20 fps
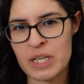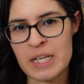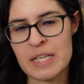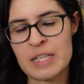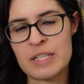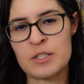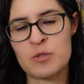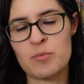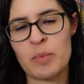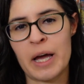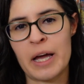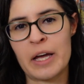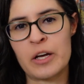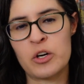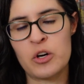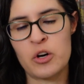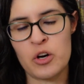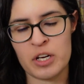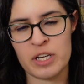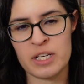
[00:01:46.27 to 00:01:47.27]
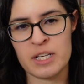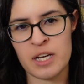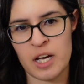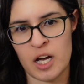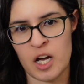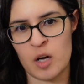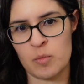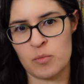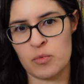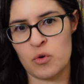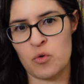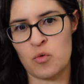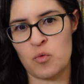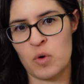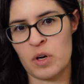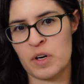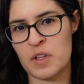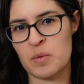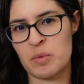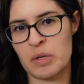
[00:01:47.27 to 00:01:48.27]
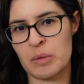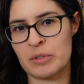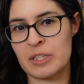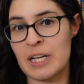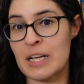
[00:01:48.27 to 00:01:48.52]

is by hooking up one of the people